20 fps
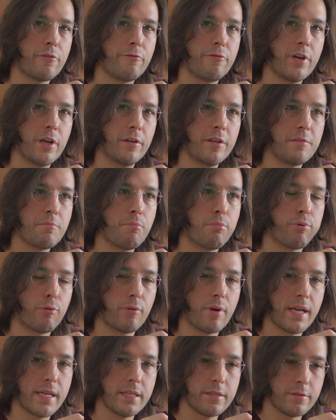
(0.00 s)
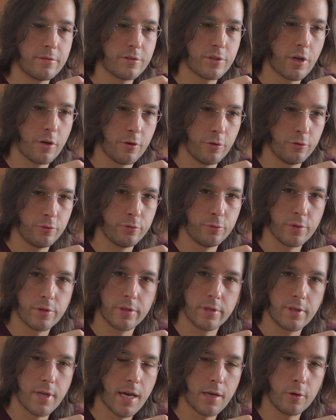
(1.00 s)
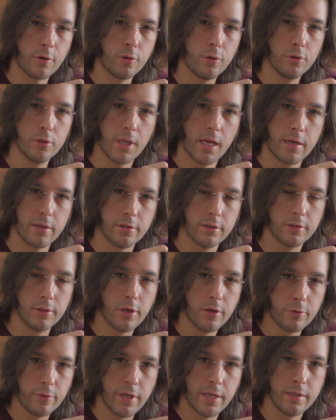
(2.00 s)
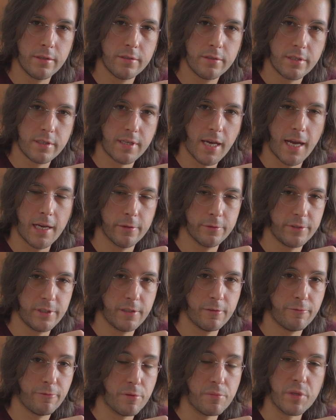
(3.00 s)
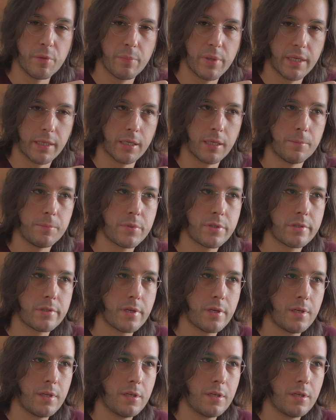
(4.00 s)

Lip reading: a very bright tone with not a whole lot of the low end dialed in from the pickups.